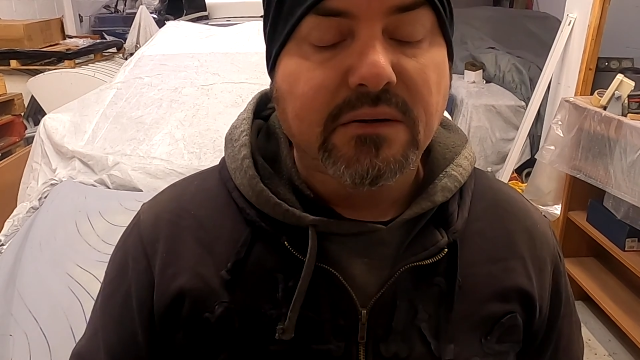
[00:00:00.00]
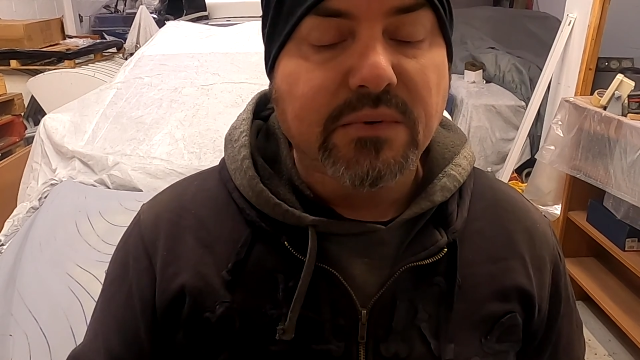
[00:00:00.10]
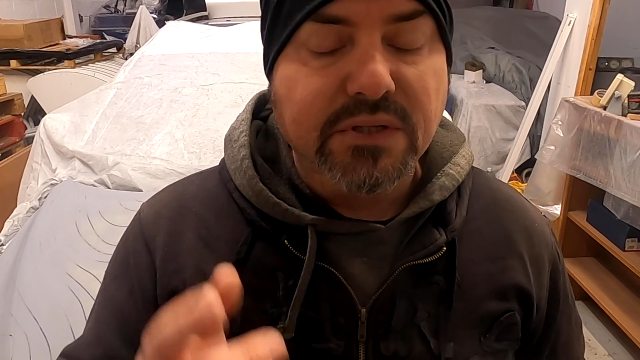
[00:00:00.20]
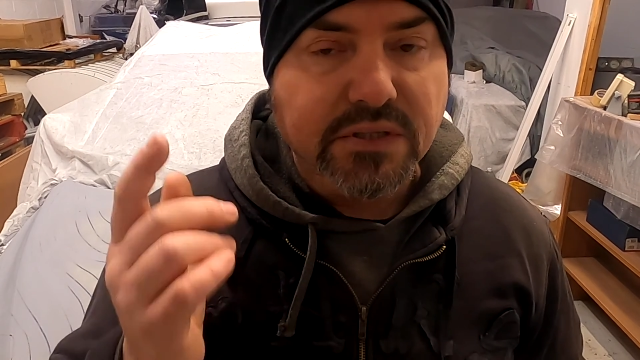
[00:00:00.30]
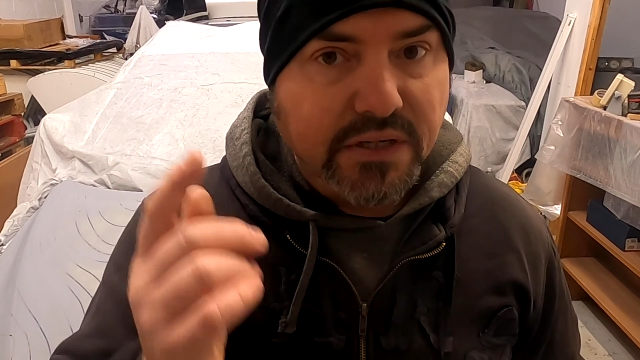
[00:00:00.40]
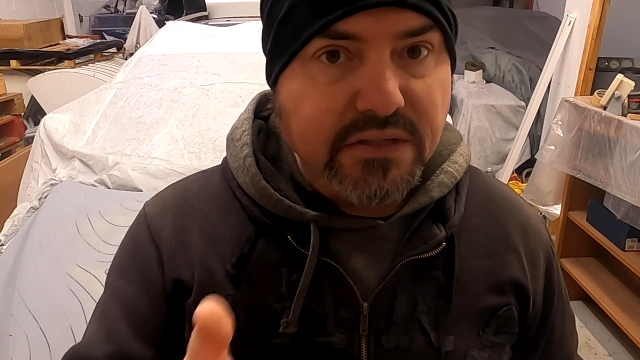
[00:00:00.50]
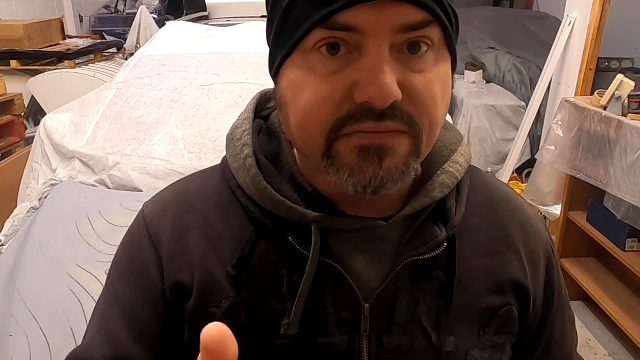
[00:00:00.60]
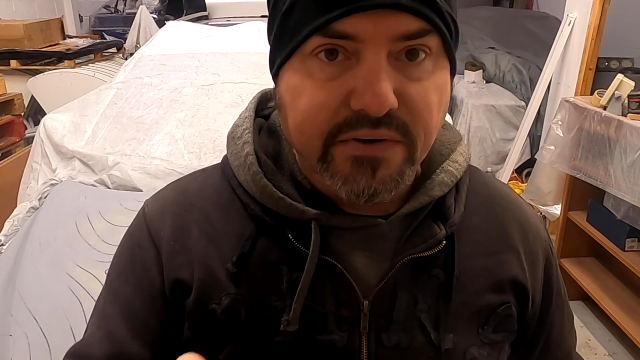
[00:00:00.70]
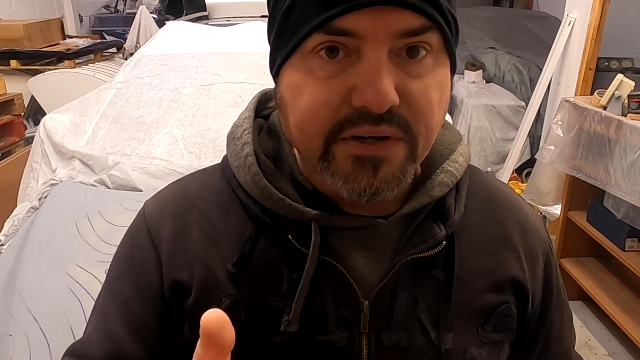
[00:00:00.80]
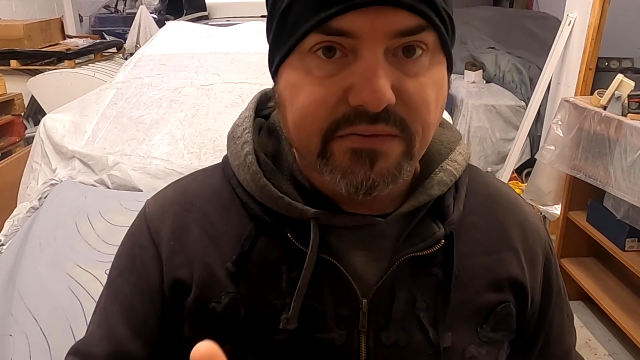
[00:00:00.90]
which is
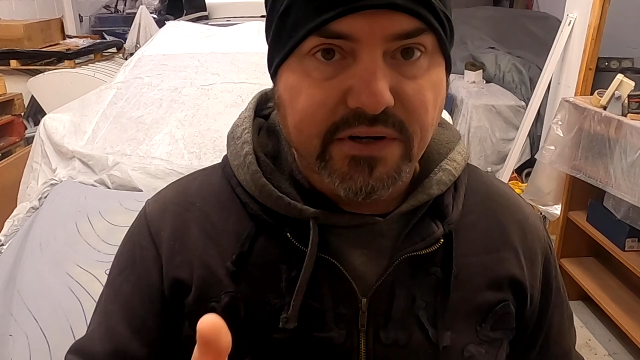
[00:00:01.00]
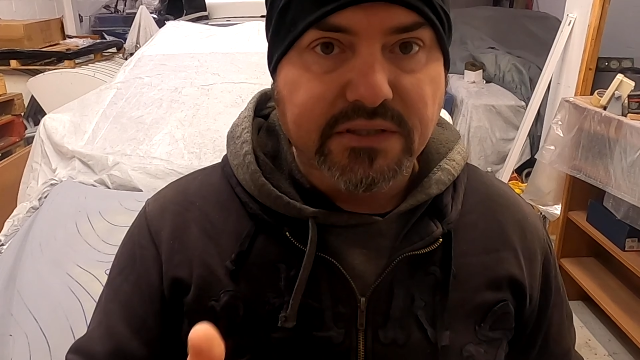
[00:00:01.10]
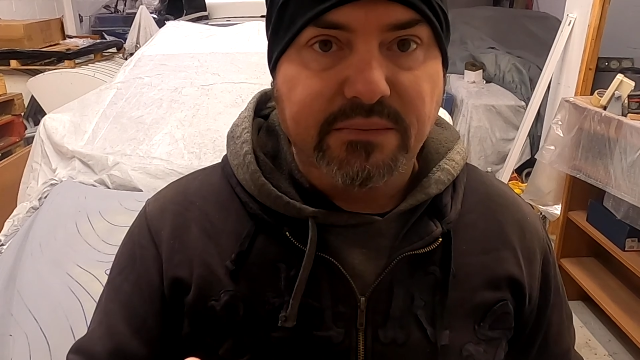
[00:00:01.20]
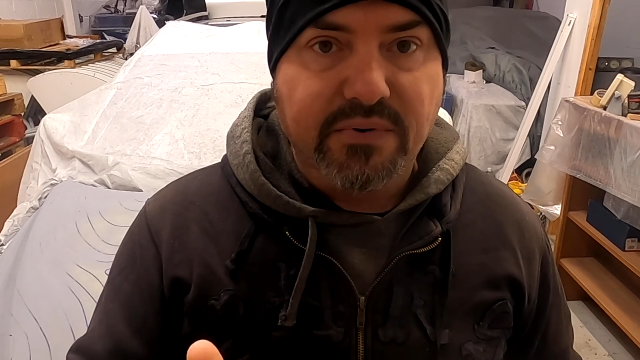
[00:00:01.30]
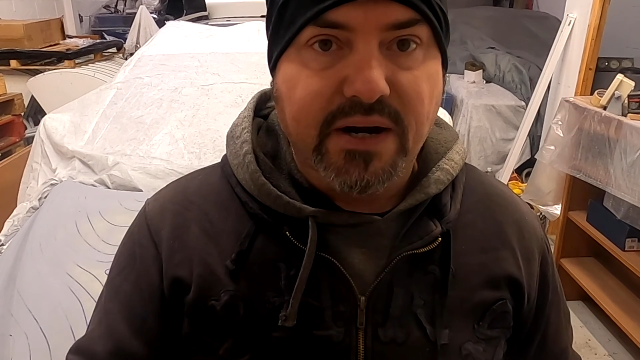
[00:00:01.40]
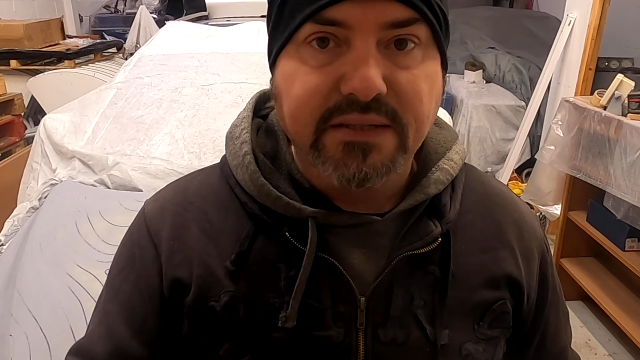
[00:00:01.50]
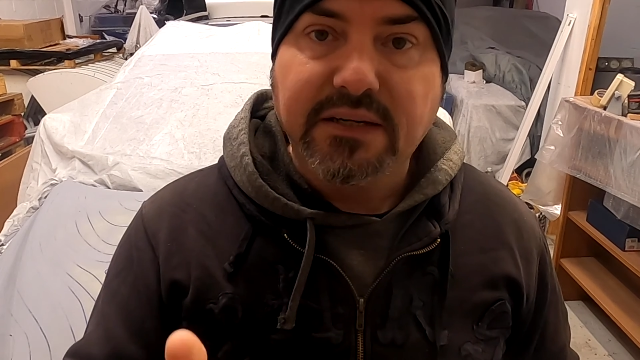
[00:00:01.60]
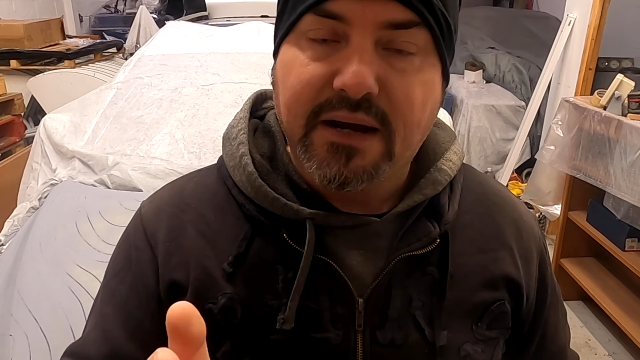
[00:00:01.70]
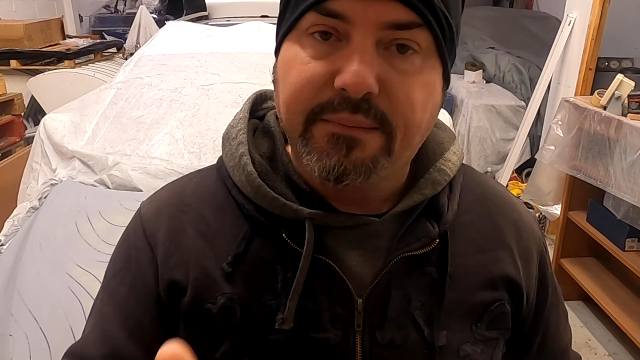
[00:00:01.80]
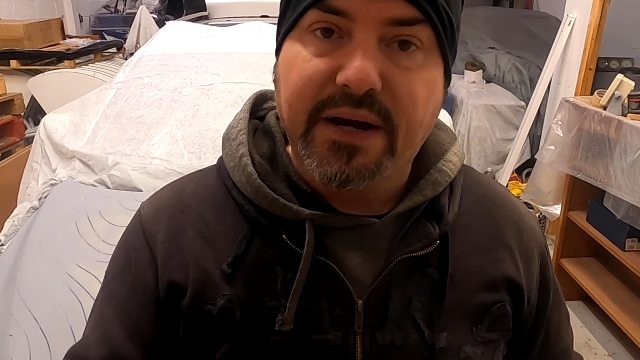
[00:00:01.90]
very, very
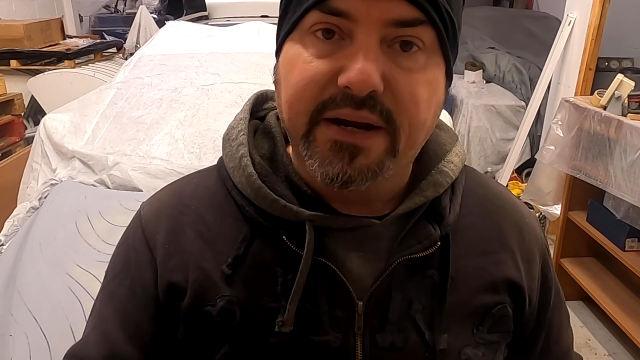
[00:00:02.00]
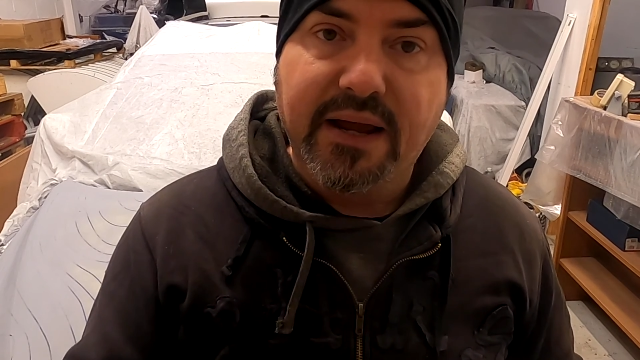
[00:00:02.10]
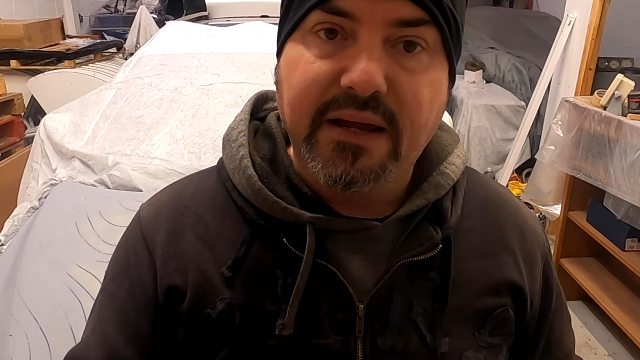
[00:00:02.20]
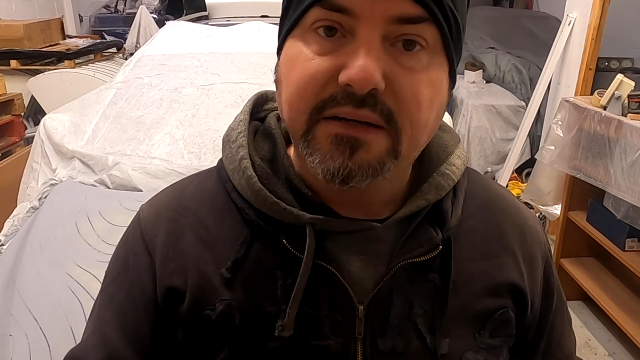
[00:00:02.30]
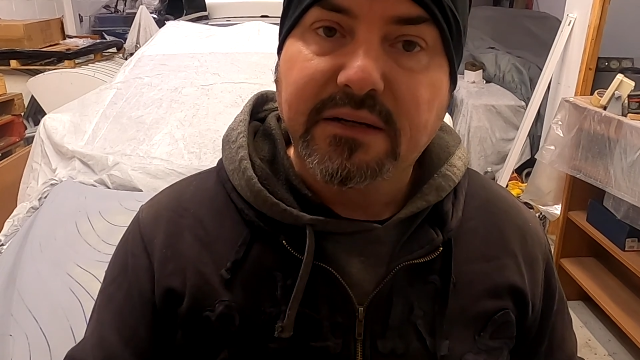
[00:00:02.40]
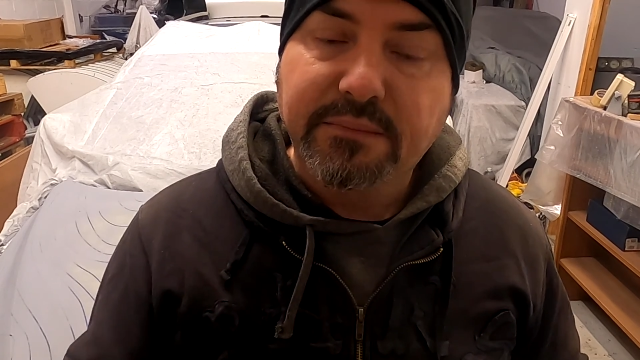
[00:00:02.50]
surprising, I might add.